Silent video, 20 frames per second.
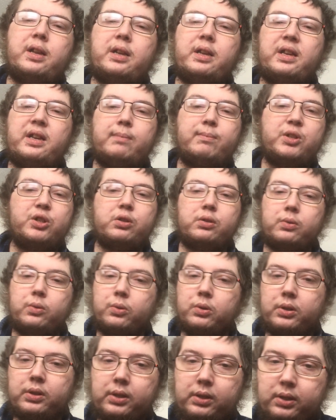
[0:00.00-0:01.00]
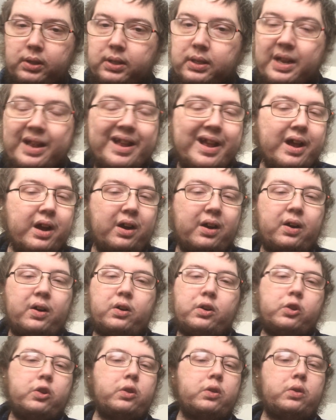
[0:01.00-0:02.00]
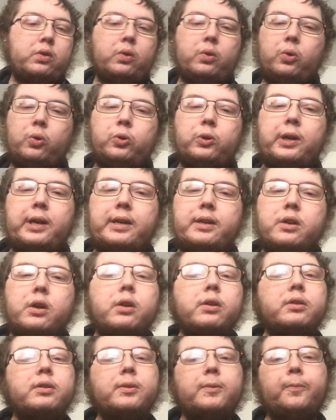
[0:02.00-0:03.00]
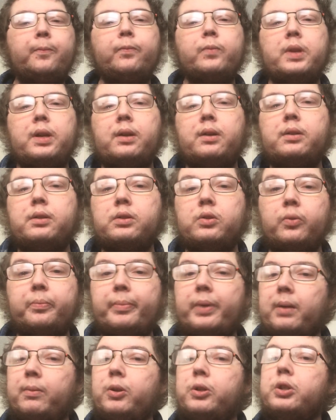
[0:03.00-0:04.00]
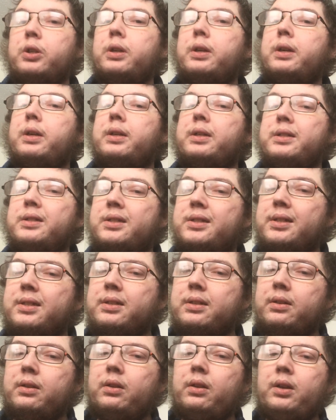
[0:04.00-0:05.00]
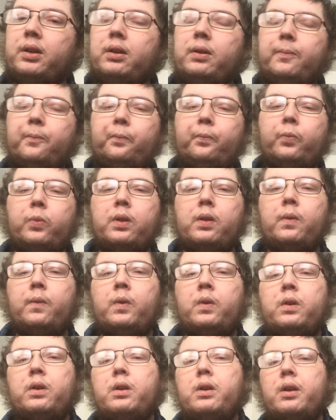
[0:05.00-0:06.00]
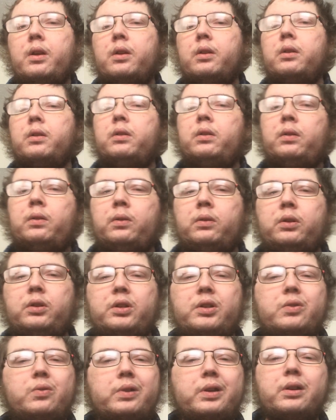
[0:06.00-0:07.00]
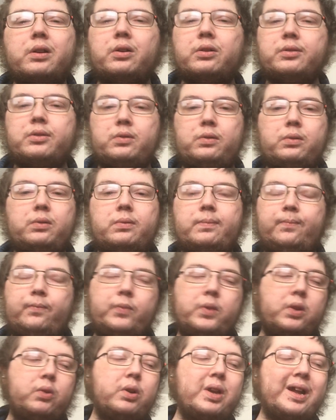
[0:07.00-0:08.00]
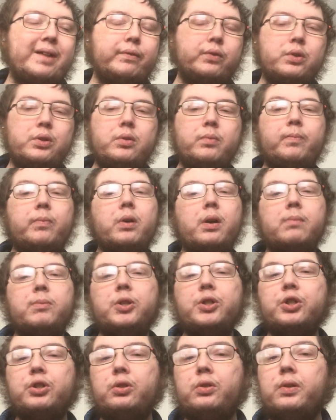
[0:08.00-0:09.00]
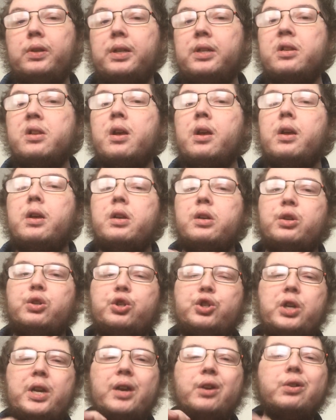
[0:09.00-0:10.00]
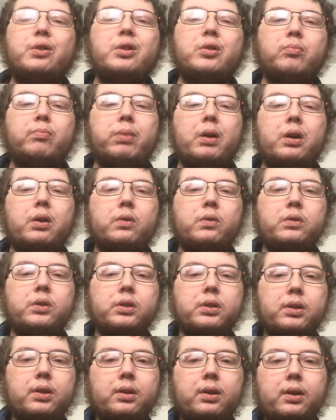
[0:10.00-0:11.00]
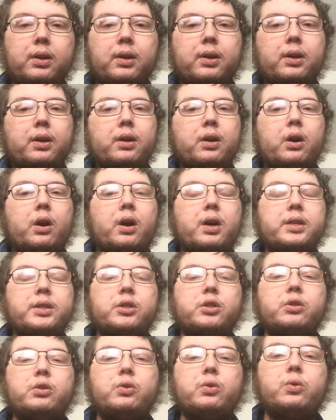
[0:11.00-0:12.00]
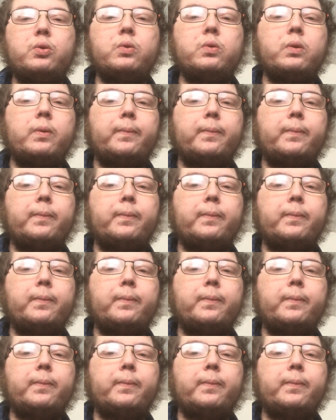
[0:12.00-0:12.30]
image sources, the whole 9 yards. So publish consistently, and you can also, after you publish, you can share your post onto,